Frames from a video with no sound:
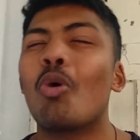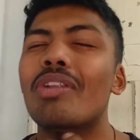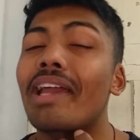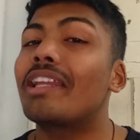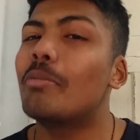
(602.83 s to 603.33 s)

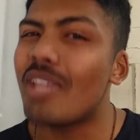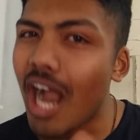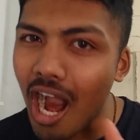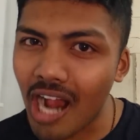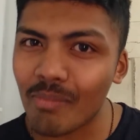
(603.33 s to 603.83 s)
more likely to
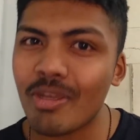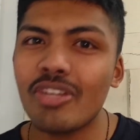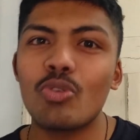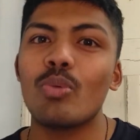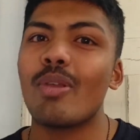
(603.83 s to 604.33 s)
be
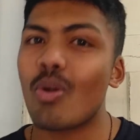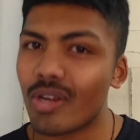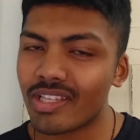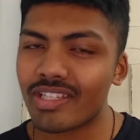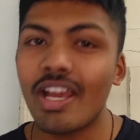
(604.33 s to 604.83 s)
Armin, to be
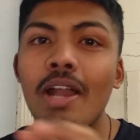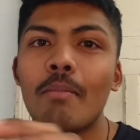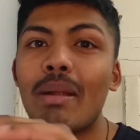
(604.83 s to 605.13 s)
honest.